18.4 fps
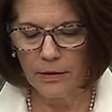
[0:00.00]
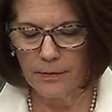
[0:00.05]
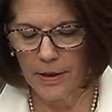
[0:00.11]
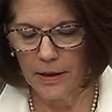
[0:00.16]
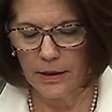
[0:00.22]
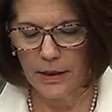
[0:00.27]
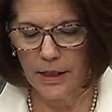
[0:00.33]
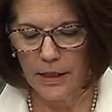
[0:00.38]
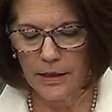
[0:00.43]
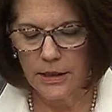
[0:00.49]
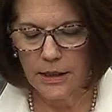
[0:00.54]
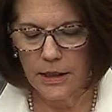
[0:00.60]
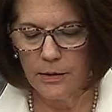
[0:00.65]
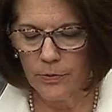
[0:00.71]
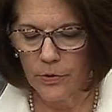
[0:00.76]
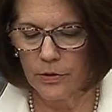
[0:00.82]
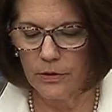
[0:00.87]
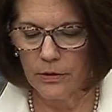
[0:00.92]
Medicaid to
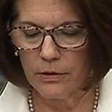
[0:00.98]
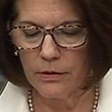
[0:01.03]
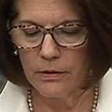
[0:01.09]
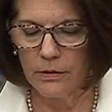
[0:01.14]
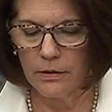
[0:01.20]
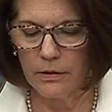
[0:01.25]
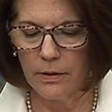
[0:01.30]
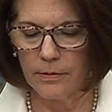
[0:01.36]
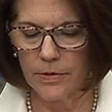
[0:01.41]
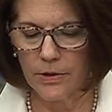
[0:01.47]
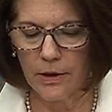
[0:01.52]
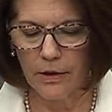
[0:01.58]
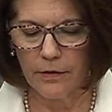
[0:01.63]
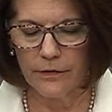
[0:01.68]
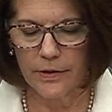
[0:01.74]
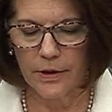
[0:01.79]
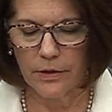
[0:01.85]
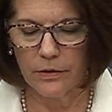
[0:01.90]
keep
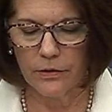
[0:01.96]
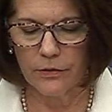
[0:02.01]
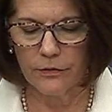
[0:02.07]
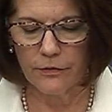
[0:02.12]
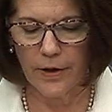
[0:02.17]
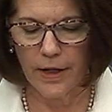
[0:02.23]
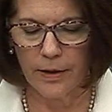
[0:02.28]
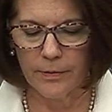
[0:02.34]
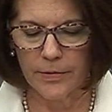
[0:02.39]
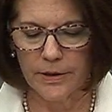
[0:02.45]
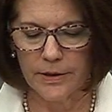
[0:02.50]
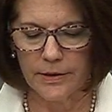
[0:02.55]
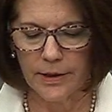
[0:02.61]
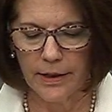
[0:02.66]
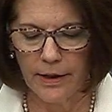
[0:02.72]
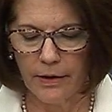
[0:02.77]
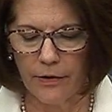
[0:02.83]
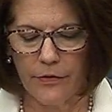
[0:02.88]
themselves and their families
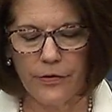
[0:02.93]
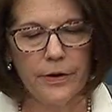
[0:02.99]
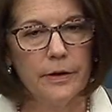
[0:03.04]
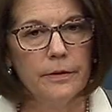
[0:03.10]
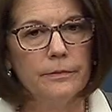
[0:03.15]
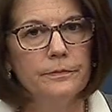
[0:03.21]
healthy.